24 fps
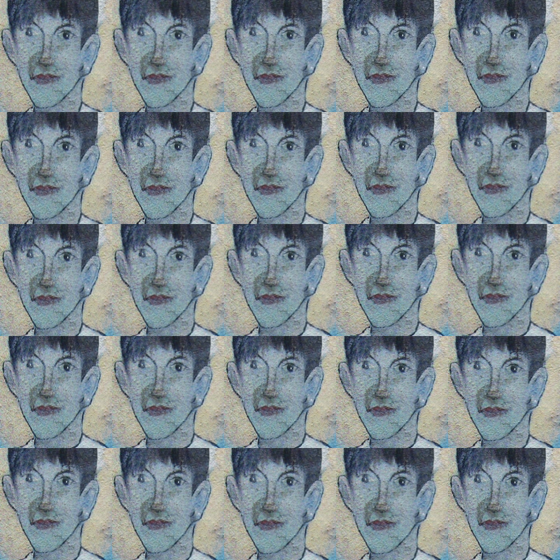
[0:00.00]
and drew the
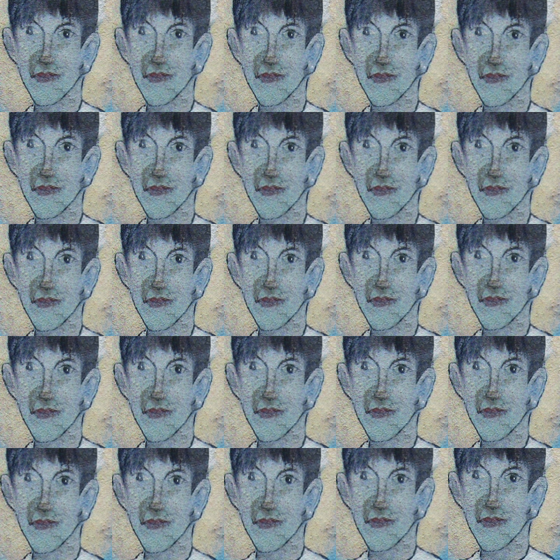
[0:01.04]
curtains closed.
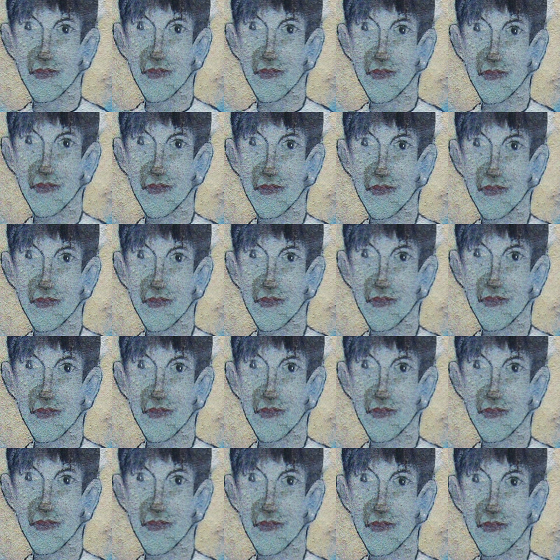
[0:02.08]
Satisfied with his
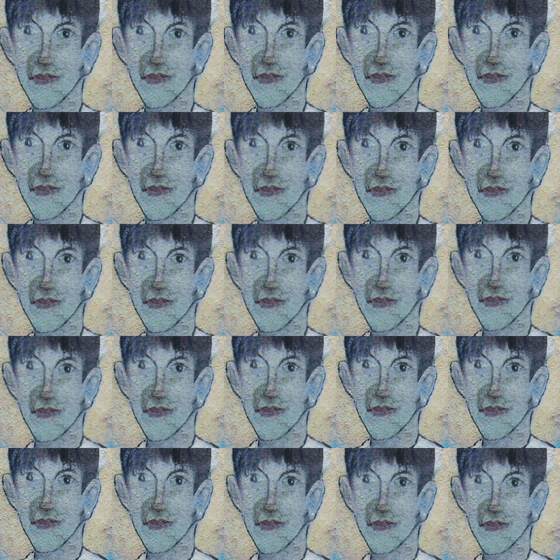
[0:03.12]
work, he decided it was
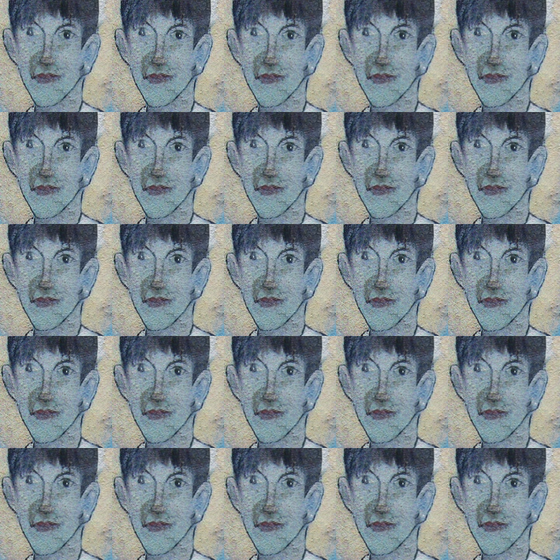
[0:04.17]
time to call it a night.